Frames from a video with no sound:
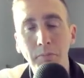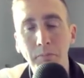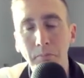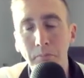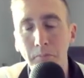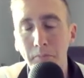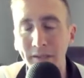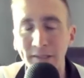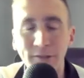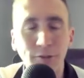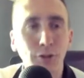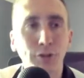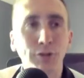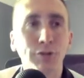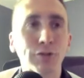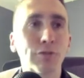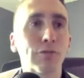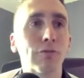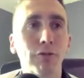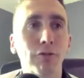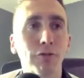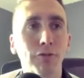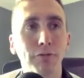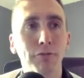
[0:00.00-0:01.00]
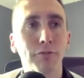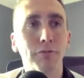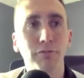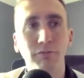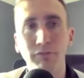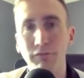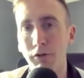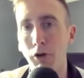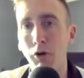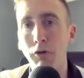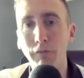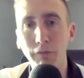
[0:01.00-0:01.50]
patients for
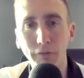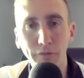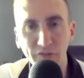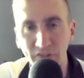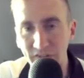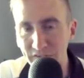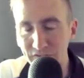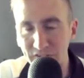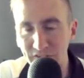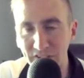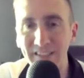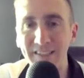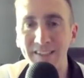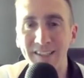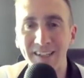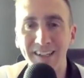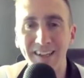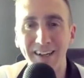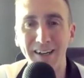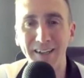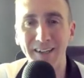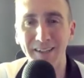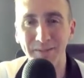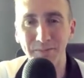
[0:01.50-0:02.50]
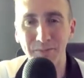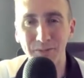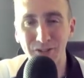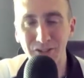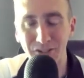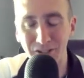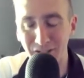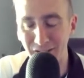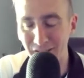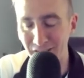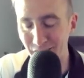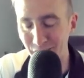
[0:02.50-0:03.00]
over 15 times,
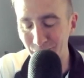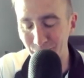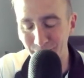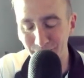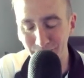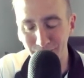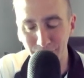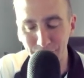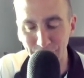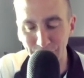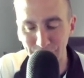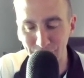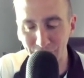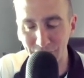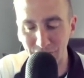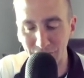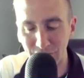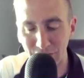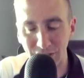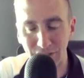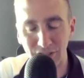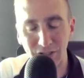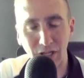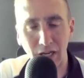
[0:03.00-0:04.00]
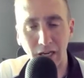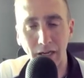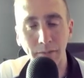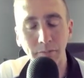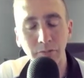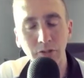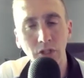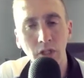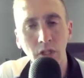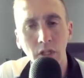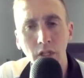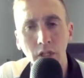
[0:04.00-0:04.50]
or at least 15
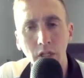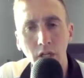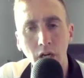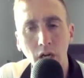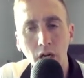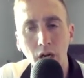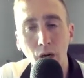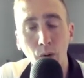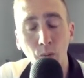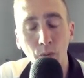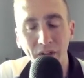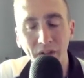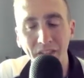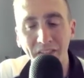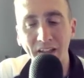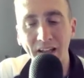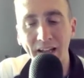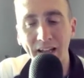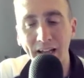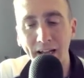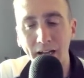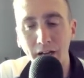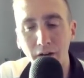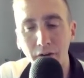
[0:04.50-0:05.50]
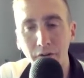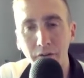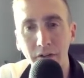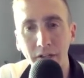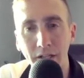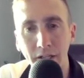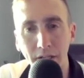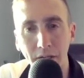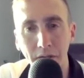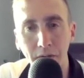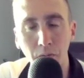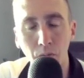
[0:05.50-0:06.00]
times, without
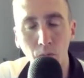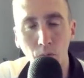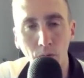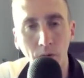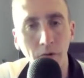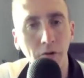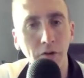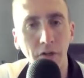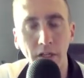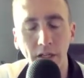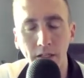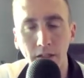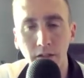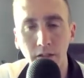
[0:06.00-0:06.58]
it working.